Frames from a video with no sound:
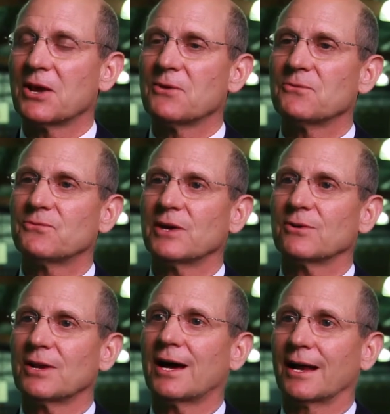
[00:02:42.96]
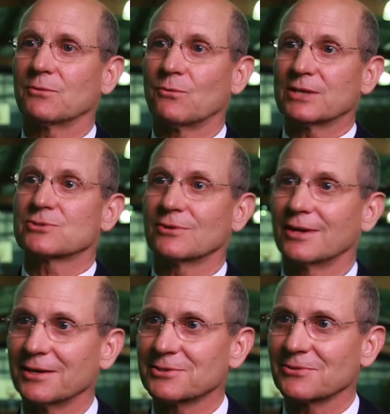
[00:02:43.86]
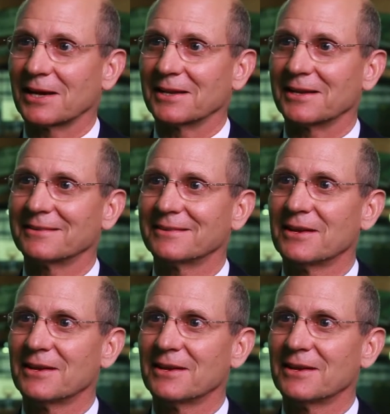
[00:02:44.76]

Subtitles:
Fear not, Western Australia.